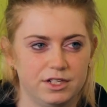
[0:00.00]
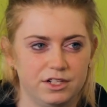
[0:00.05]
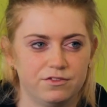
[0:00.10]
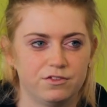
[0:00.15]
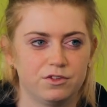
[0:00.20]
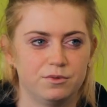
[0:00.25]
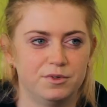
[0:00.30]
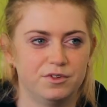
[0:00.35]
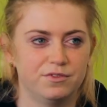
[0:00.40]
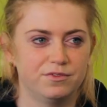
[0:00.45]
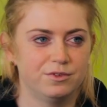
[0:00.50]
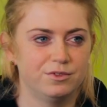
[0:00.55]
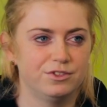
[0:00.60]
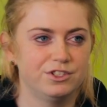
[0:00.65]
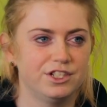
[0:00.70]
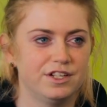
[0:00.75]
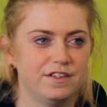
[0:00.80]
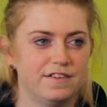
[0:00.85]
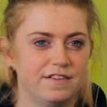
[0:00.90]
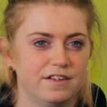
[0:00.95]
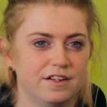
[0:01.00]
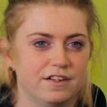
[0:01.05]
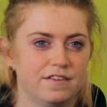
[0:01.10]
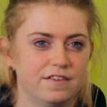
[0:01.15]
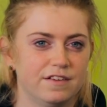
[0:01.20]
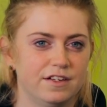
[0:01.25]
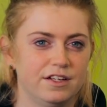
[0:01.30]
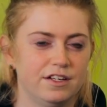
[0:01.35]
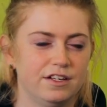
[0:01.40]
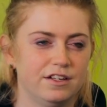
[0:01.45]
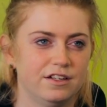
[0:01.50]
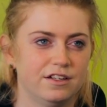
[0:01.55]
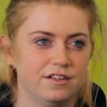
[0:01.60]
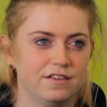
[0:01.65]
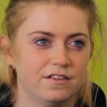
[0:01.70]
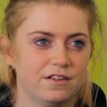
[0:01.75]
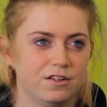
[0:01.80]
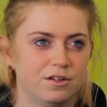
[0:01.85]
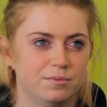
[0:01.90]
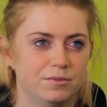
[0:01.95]
when you've come up from GCSE,
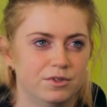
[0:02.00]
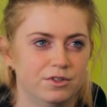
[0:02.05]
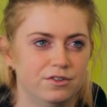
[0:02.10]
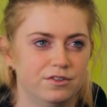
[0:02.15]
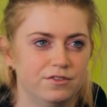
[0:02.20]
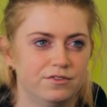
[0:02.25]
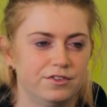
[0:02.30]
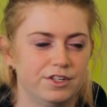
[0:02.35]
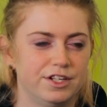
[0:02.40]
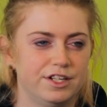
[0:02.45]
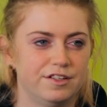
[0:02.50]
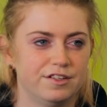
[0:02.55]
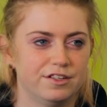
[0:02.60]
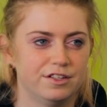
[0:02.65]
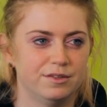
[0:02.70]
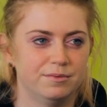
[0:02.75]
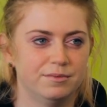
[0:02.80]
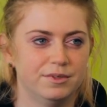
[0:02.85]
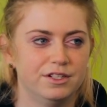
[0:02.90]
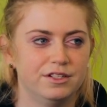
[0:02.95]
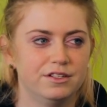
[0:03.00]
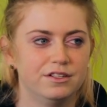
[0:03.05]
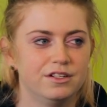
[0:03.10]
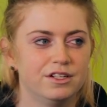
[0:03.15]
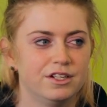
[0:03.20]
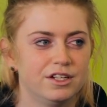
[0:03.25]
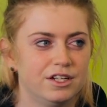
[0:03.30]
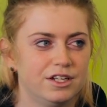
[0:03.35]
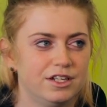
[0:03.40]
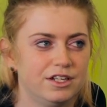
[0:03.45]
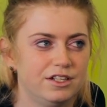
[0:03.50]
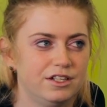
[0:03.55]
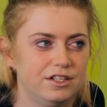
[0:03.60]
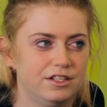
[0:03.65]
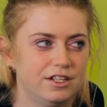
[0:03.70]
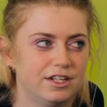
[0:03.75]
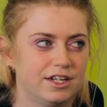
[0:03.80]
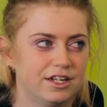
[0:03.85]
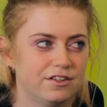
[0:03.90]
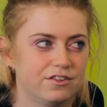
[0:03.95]
it's a lot more freedom and
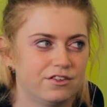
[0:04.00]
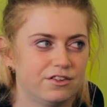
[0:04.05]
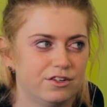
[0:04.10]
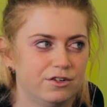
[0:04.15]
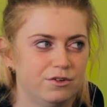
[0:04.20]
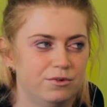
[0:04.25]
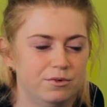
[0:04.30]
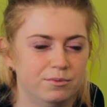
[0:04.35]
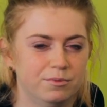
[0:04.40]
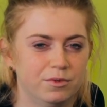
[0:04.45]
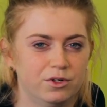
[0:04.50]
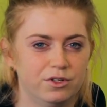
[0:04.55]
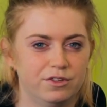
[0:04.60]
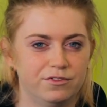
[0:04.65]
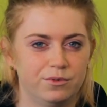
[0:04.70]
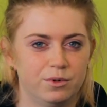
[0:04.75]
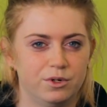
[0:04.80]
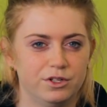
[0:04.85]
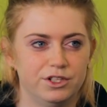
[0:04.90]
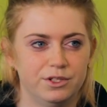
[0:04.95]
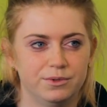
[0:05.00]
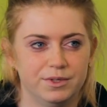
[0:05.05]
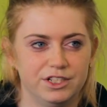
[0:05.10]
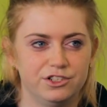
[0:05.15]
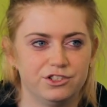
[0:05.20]
you get to do more of what you